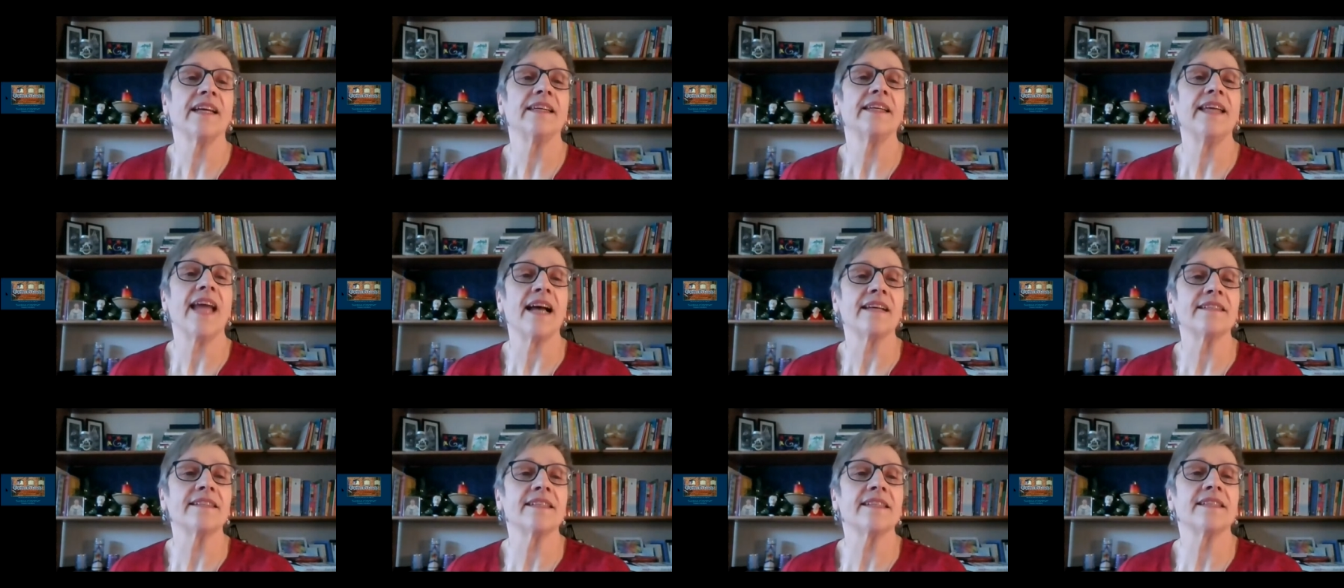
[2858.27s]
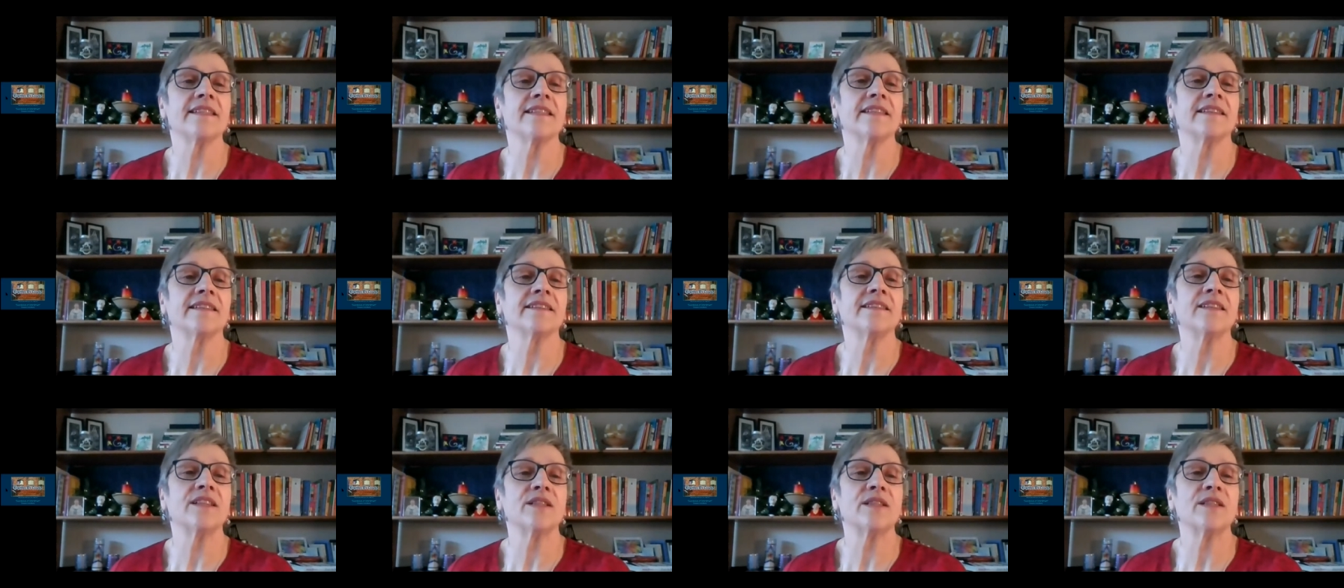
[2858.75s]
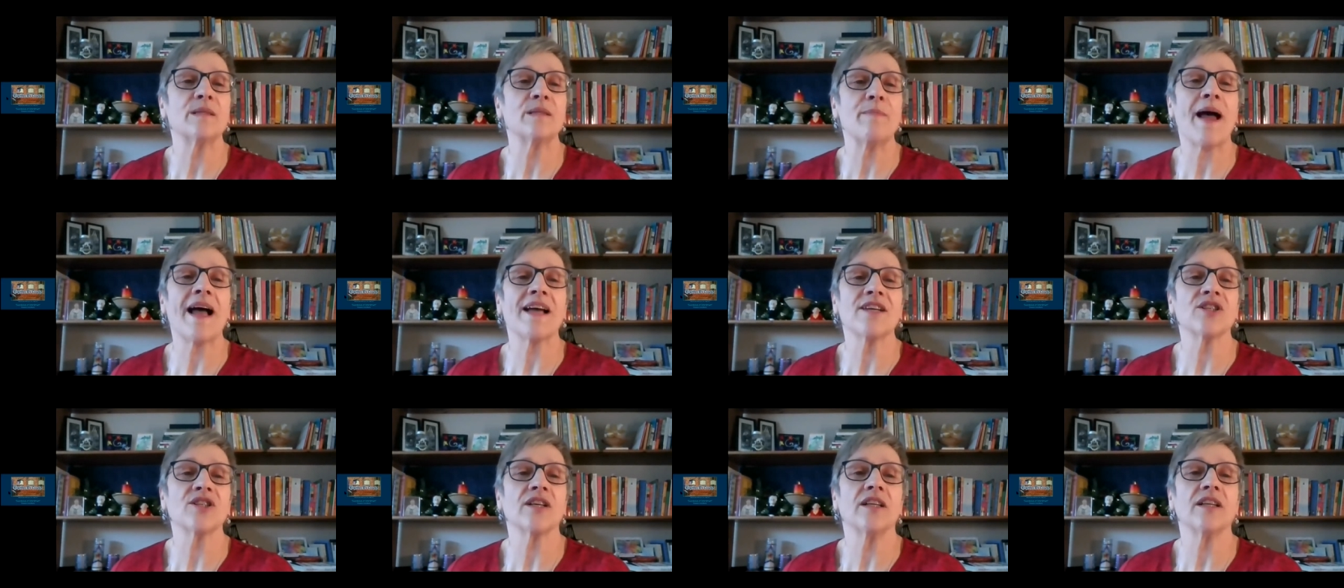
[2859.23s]
Yes, to
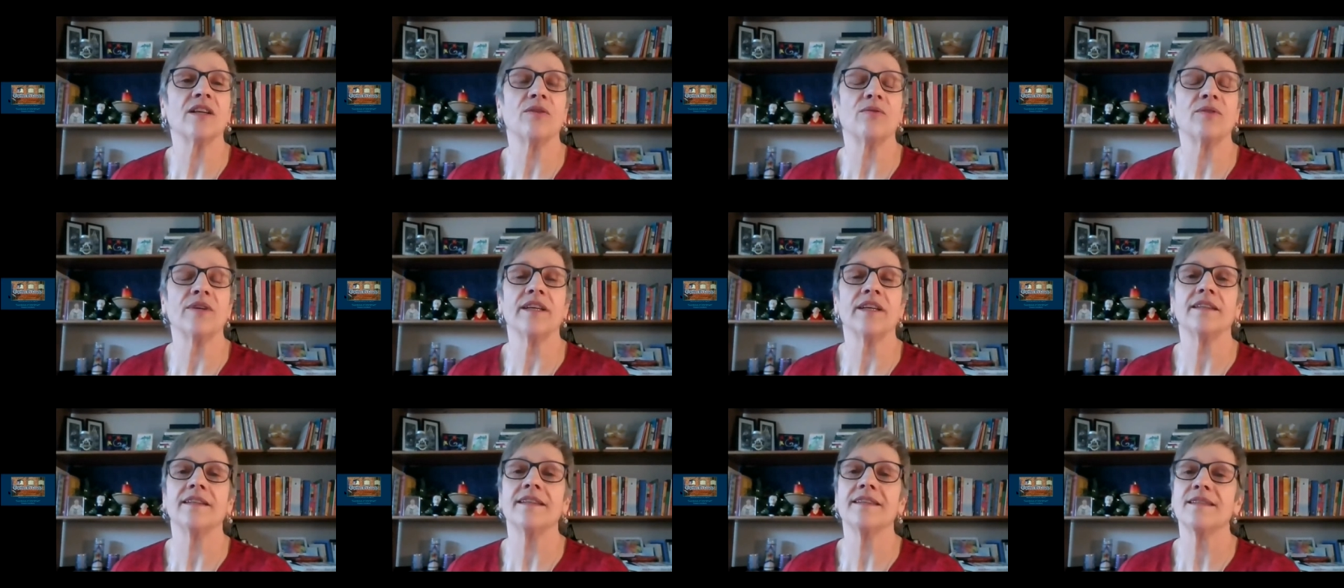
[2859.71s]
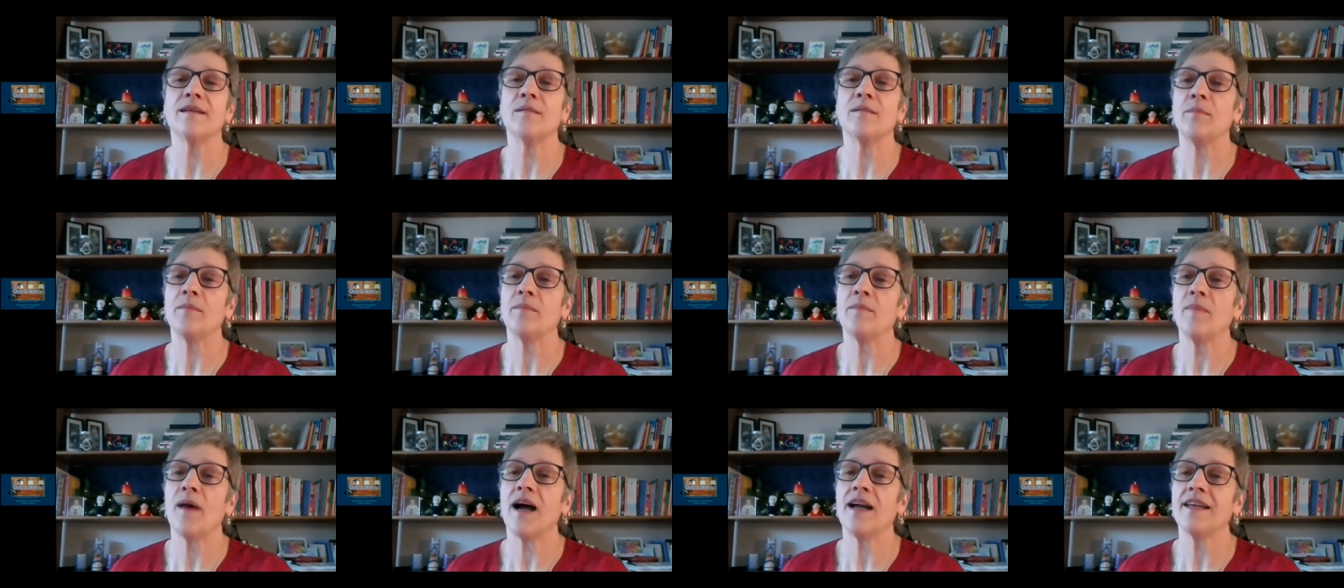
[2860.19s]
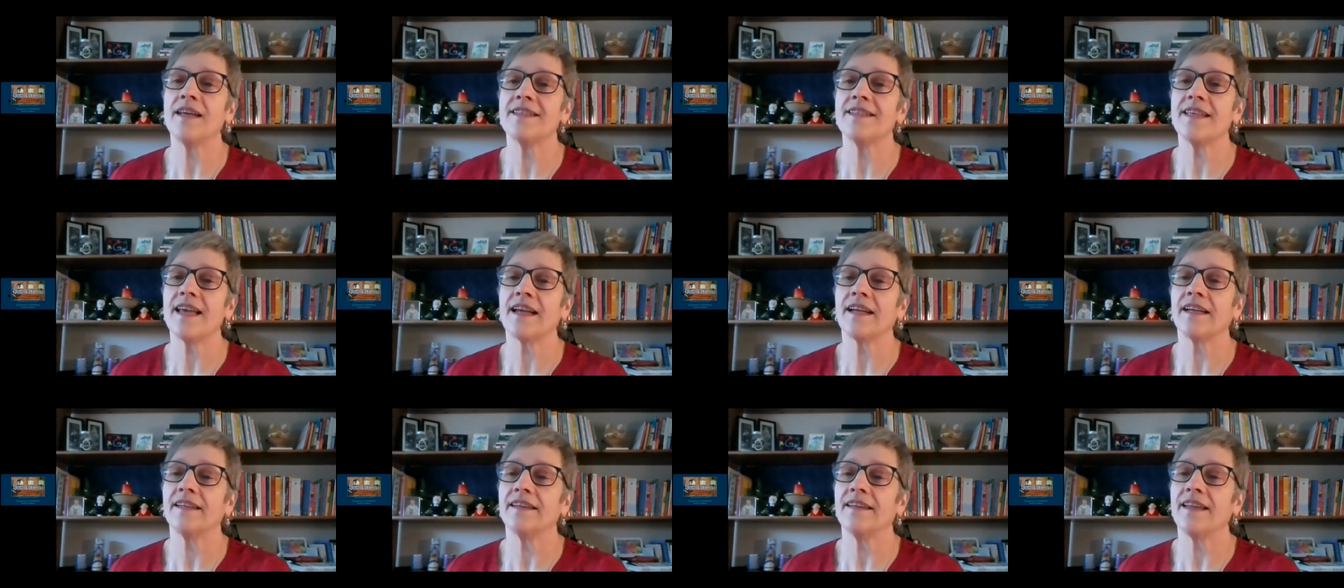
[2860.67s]
smash colonialism. I
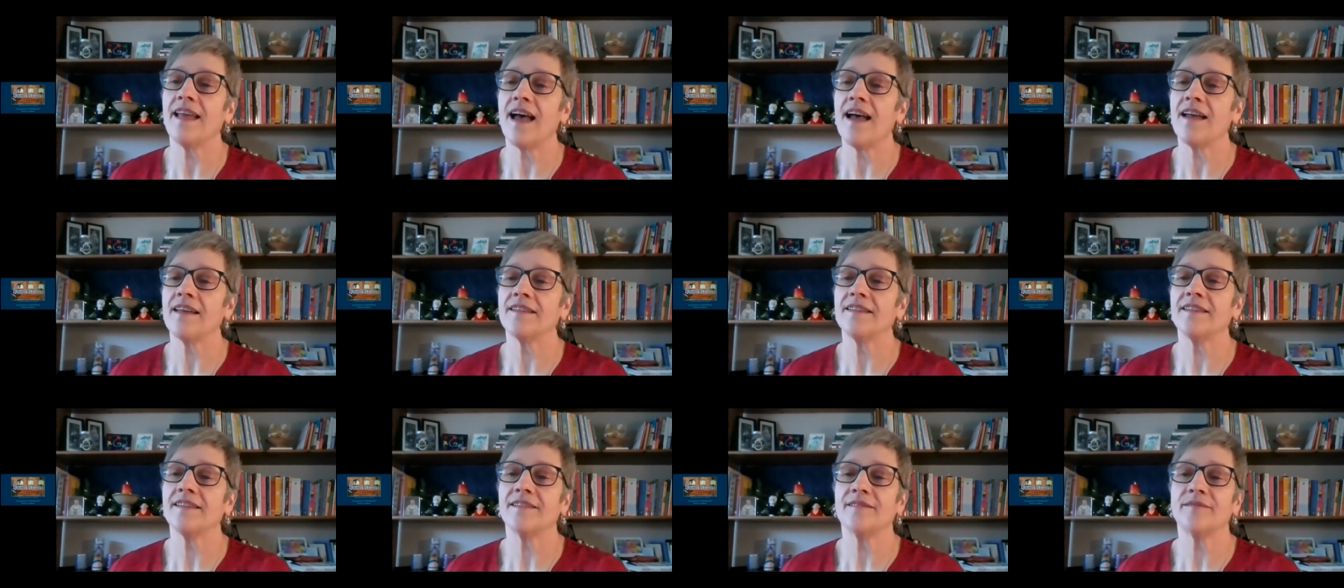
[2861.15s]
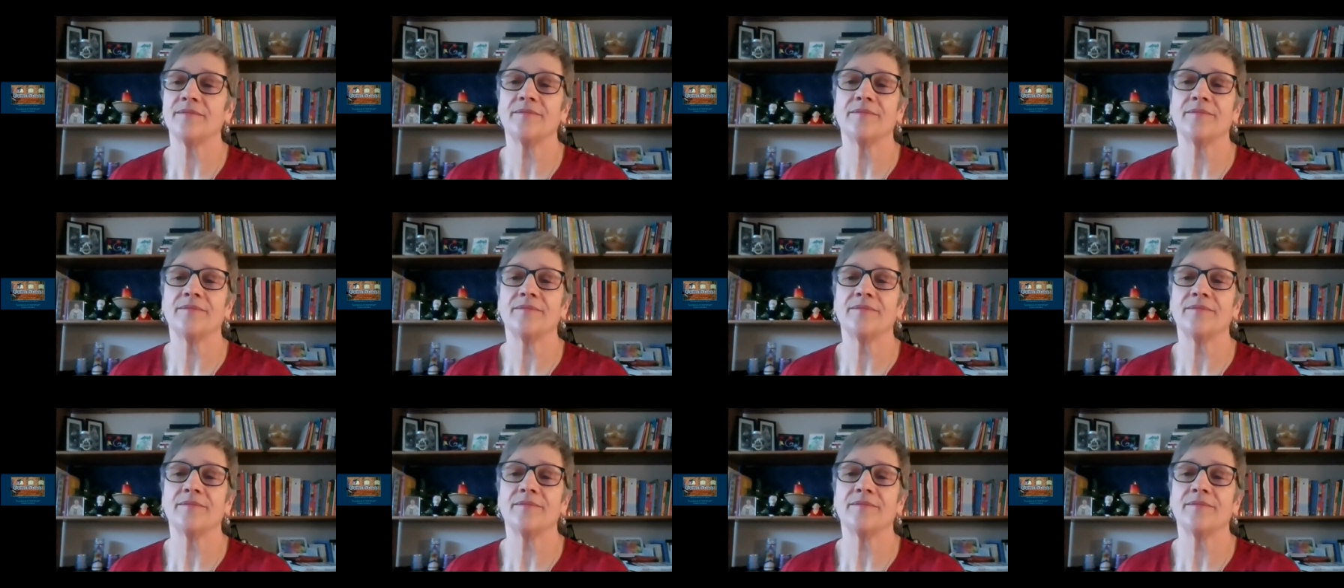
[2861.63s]
second that.